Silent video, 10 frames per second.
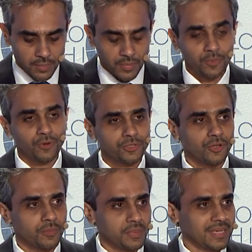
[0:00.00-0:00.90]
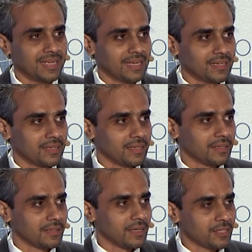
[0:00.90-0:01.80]
But we're also going to be
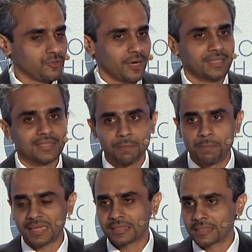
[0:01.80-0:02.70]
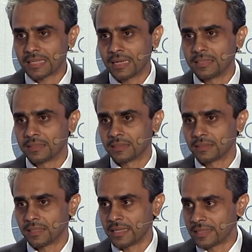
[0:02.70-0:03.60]
attracting the best
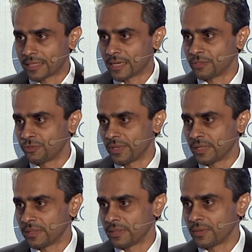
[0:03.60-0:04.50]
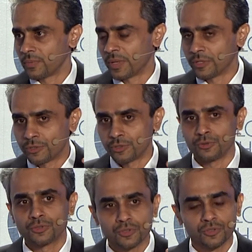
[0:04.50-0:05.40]
talents in that country when you
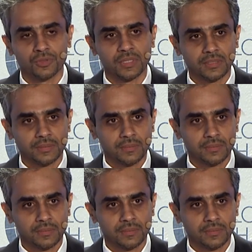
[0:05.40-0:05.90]
choose to do this.